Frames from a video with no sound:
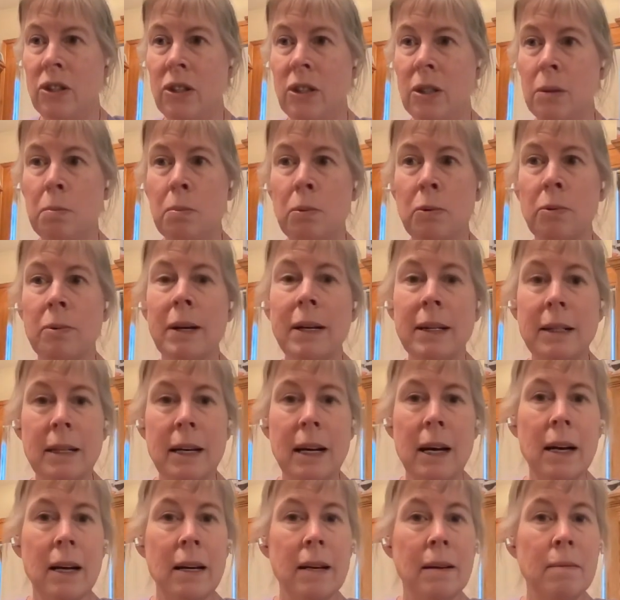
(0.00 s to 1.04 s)

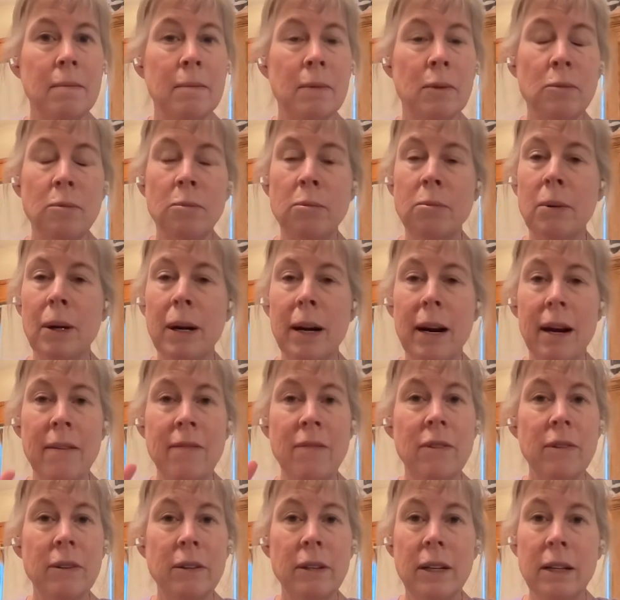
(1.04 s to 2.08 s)
springtime,
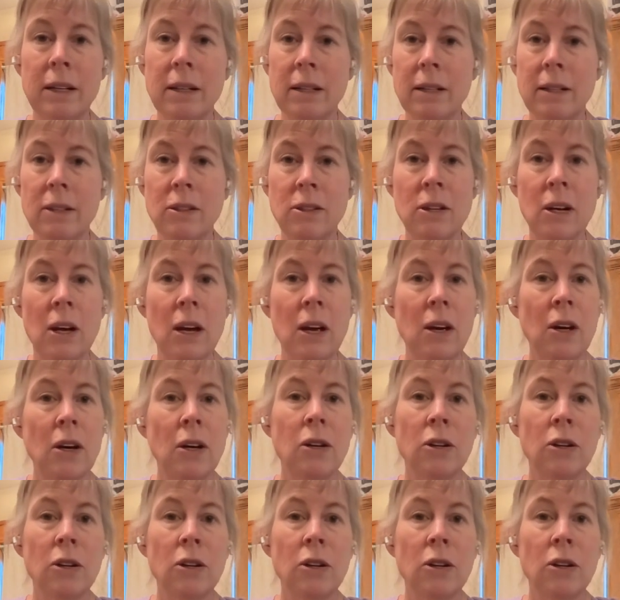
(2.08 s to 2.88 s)
whatever is